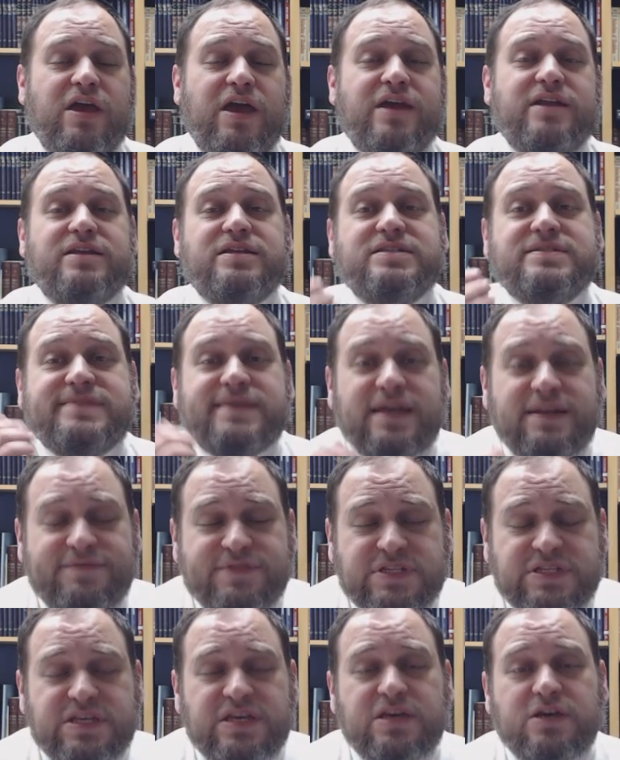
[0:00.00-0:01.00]
And instead
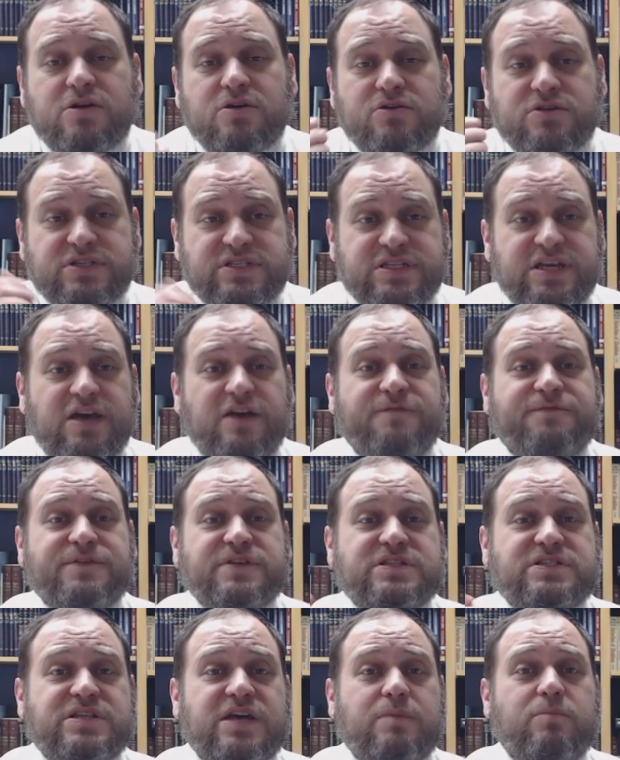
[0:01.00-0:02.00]
of seeing herself
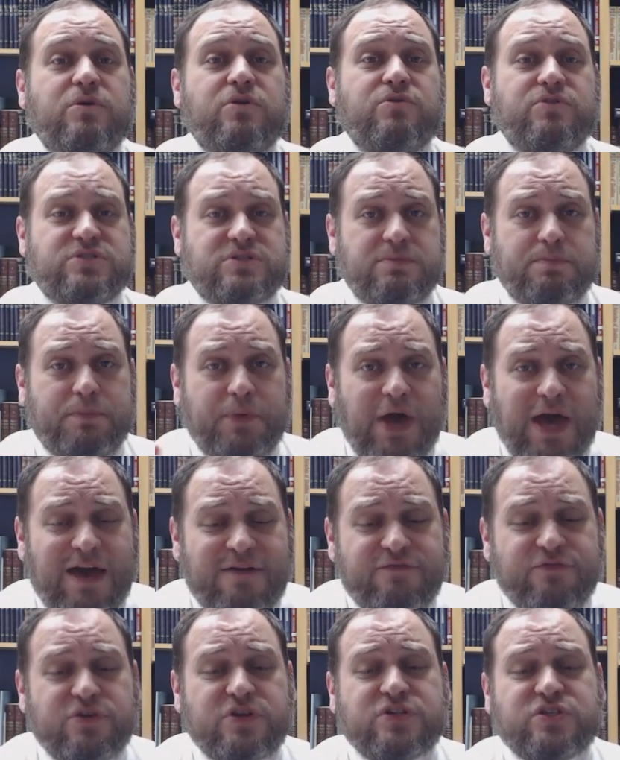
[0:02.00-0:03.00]
as someone who's
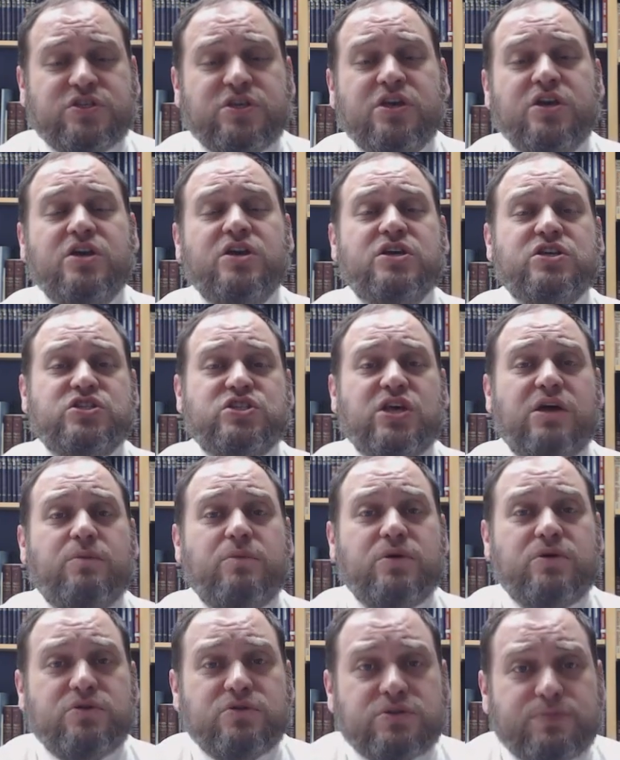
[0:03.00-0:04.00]
impoverished,
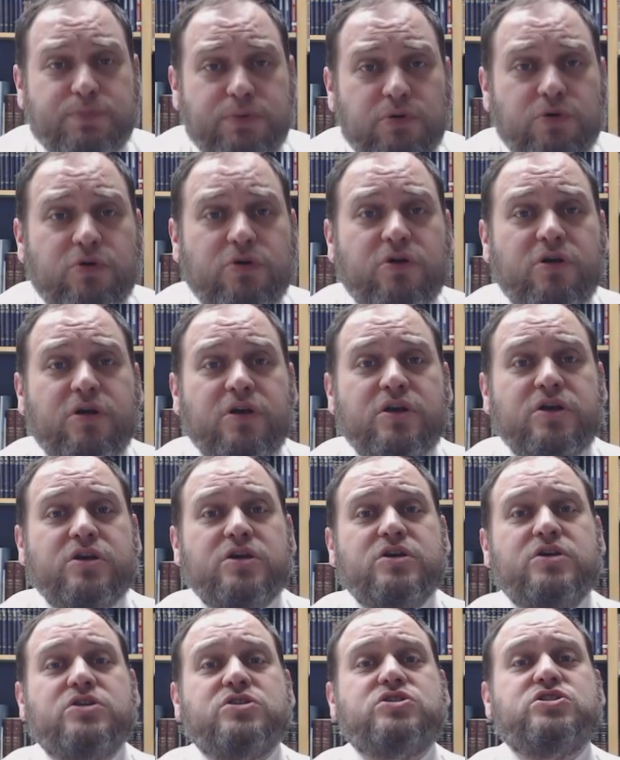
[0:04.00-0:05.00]
someone who's poor,
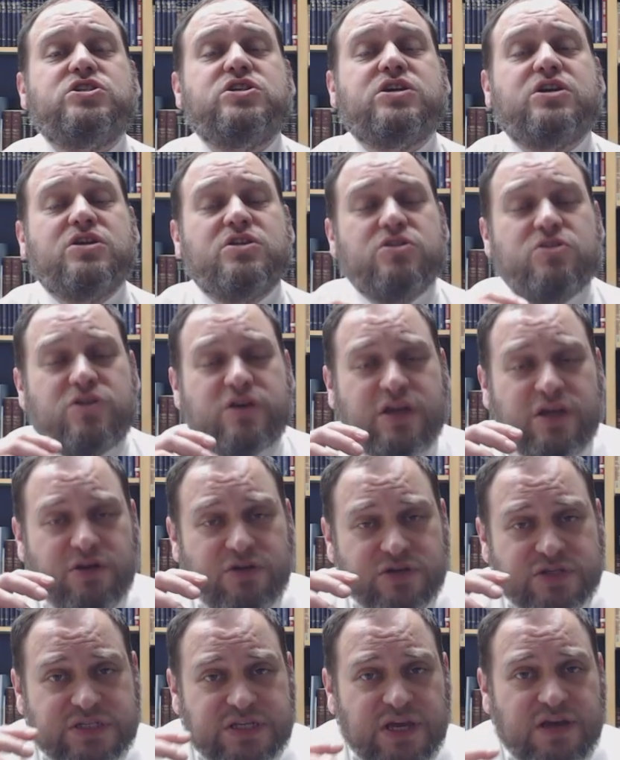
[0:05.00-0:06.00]
she could look at
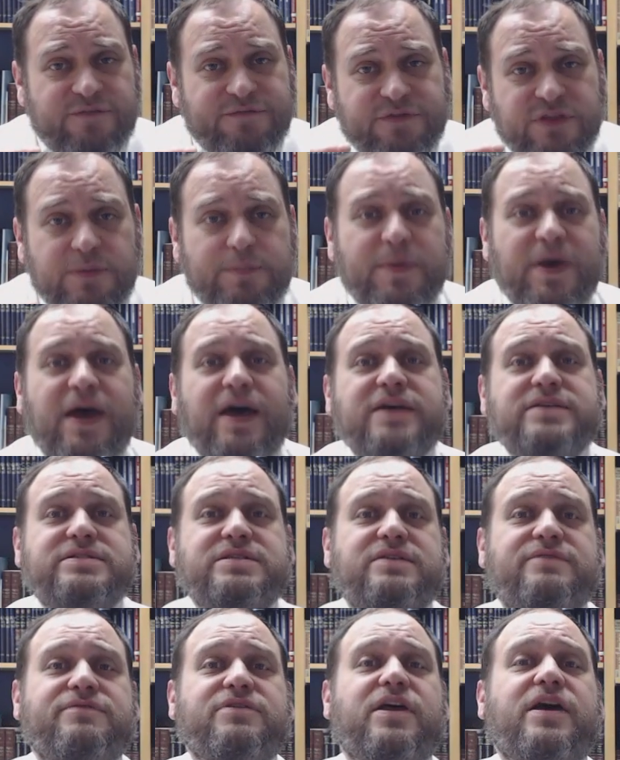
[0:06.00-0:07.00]
herself in the
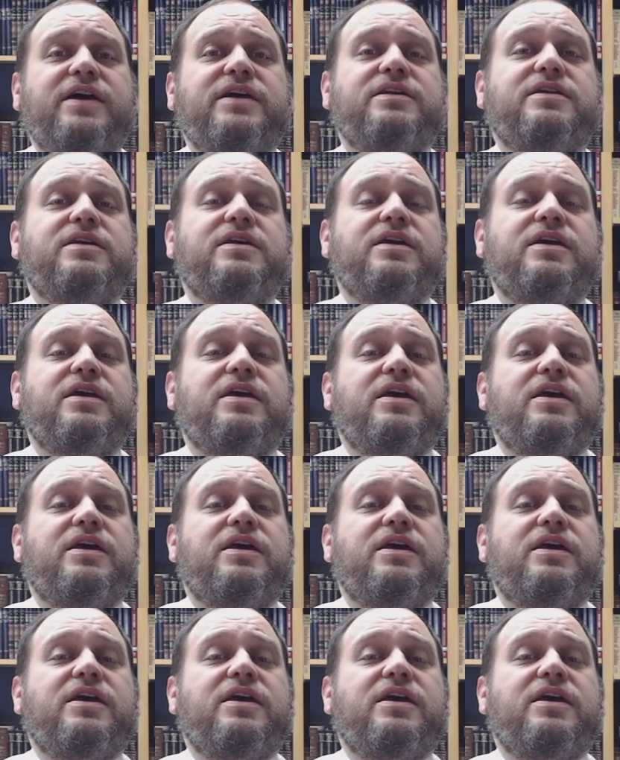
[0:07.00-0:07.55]
positive light.